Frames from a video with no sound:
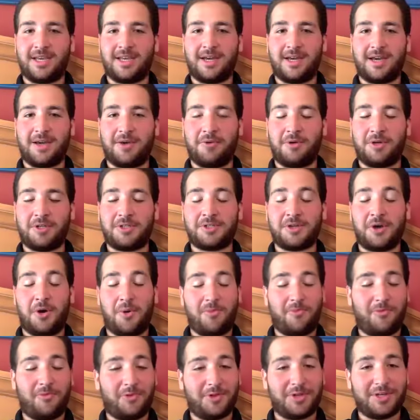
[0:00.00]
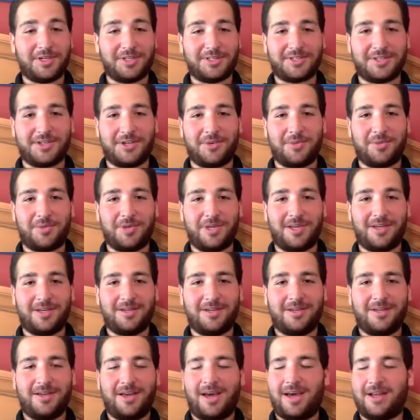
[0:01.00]
night, which hopefully is going to be
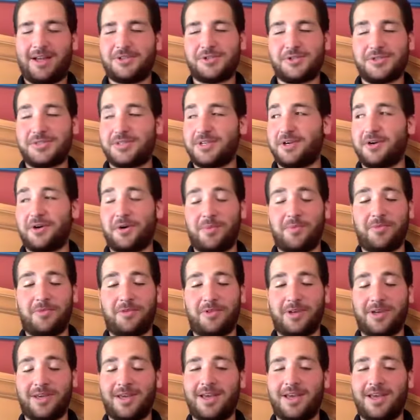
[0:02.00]
I shouldn't say hopefully.